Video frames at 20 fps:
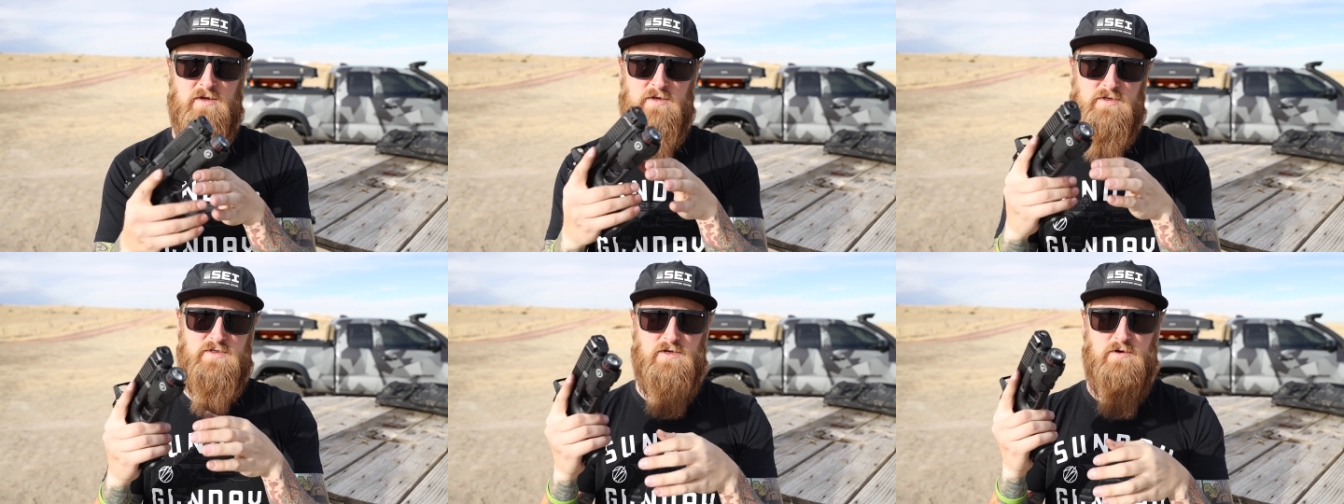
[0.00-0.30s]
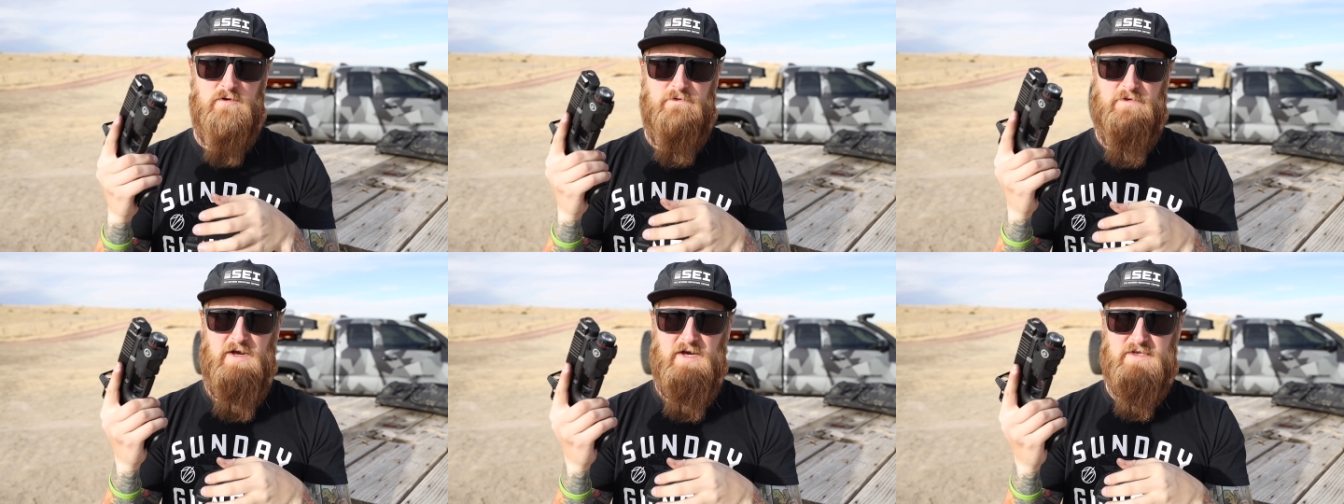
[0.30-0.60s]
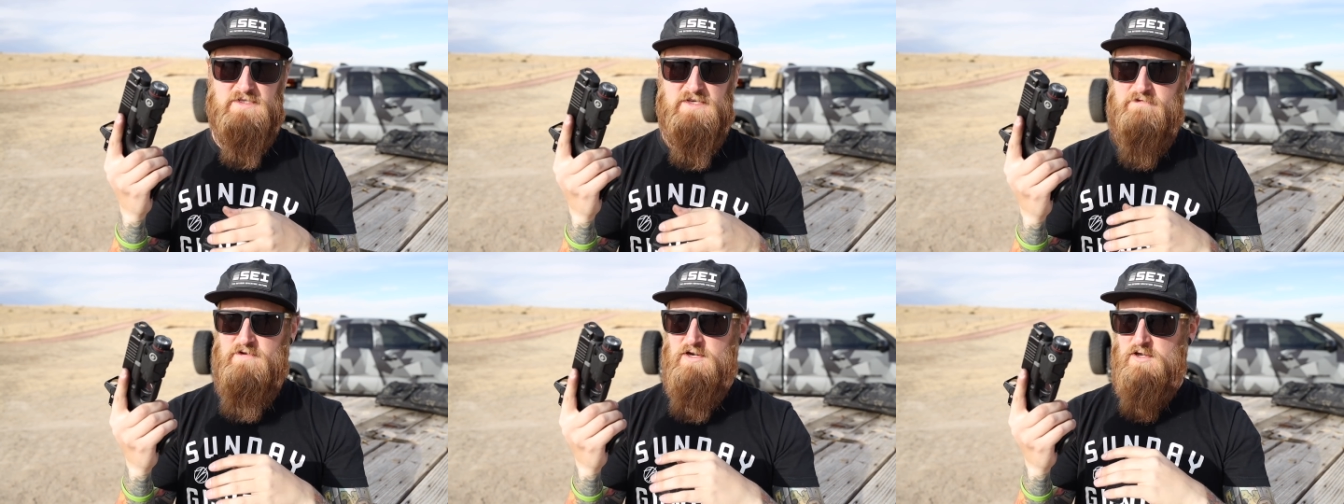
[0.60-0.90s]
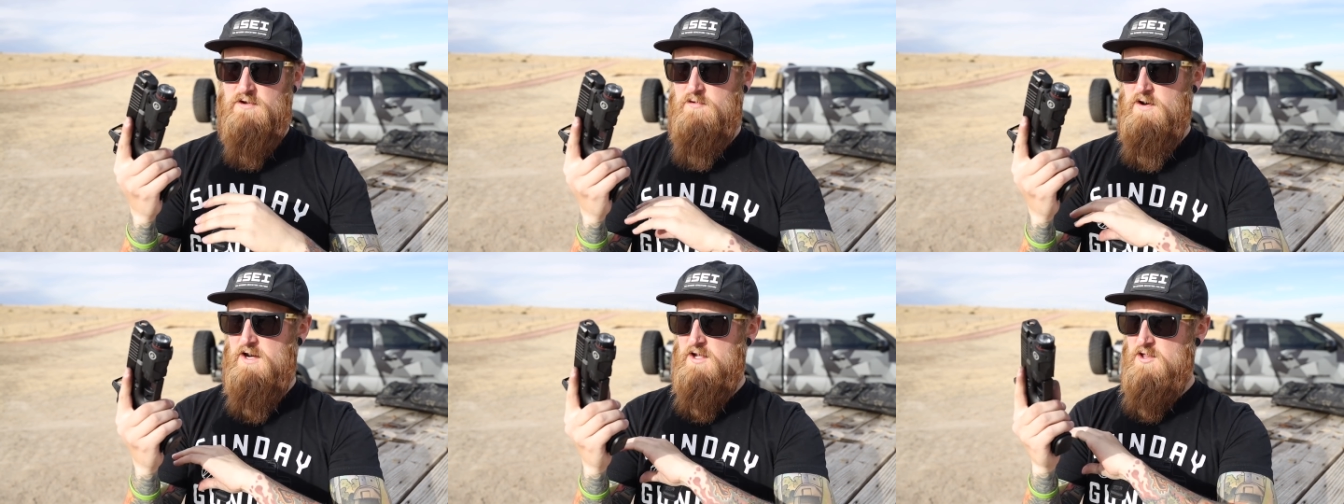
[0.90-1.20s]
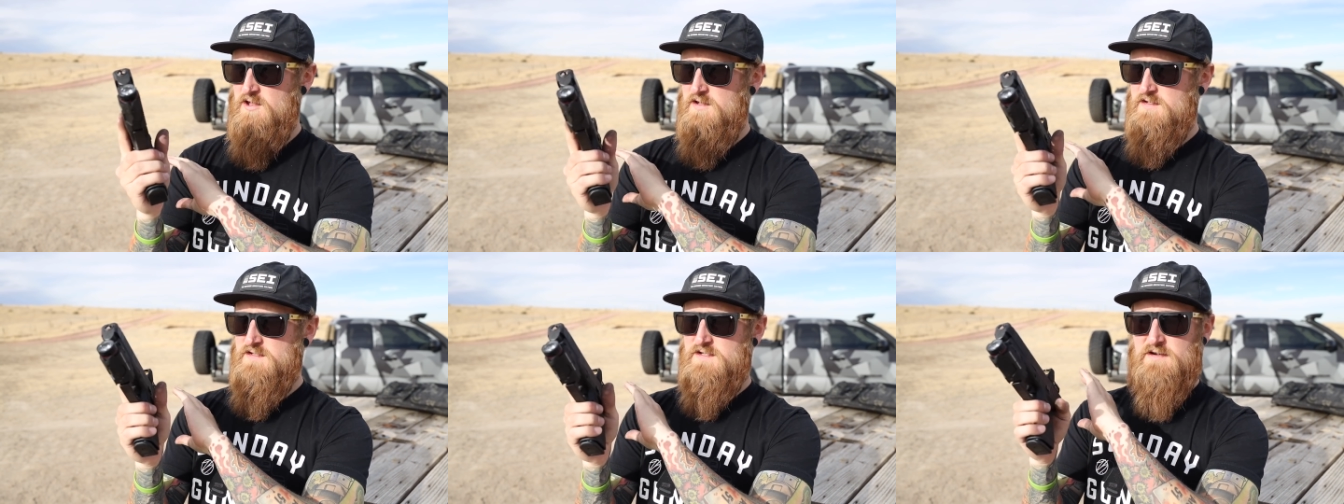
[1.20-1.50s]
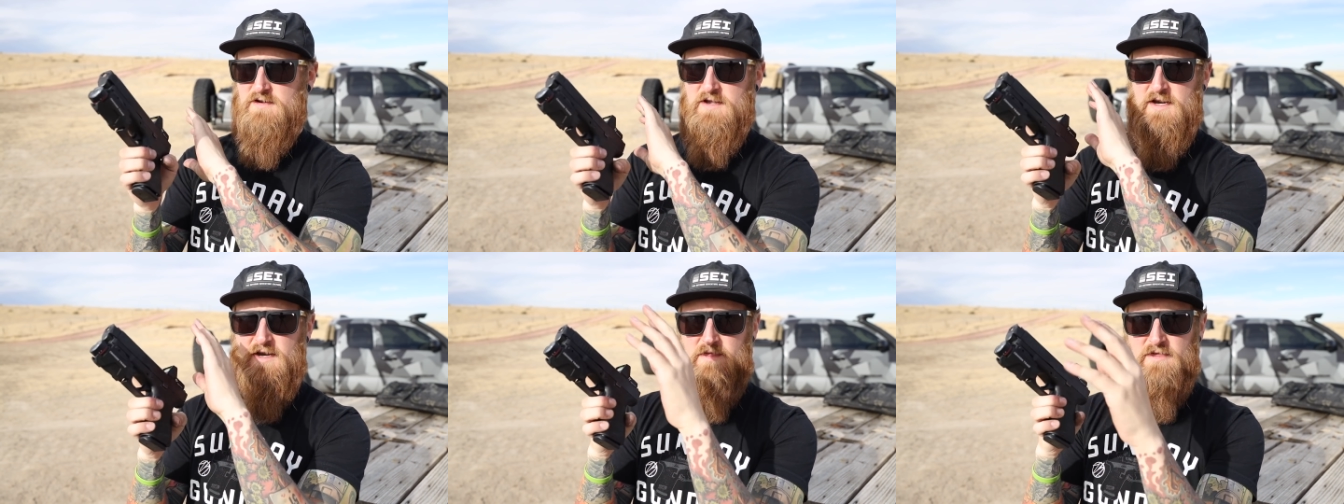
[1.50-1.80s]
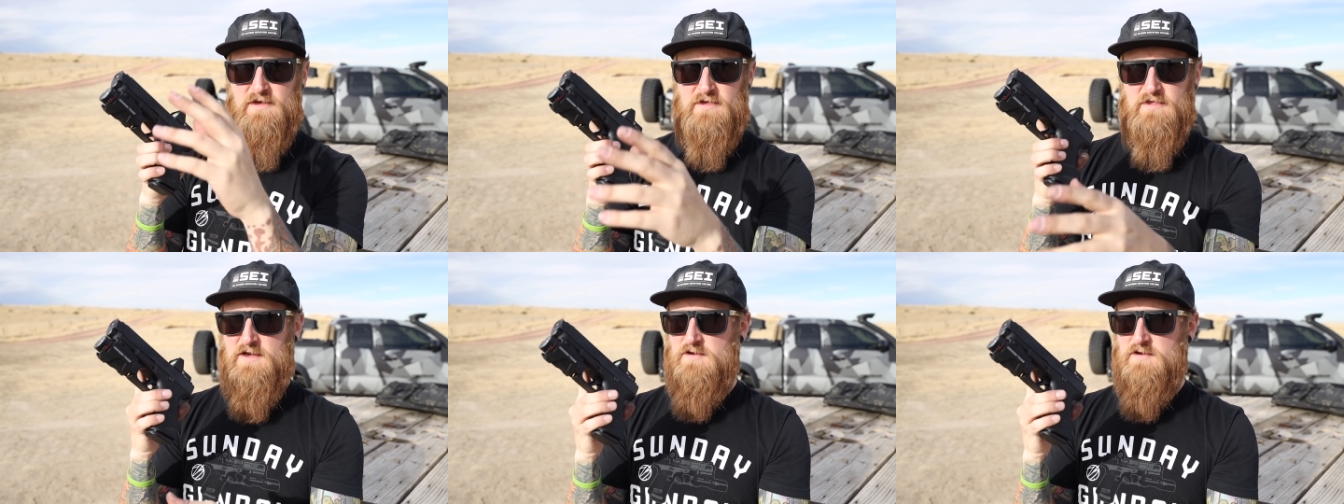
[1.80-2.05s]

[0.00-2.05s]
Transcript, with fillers: So if you guys have any questions on anything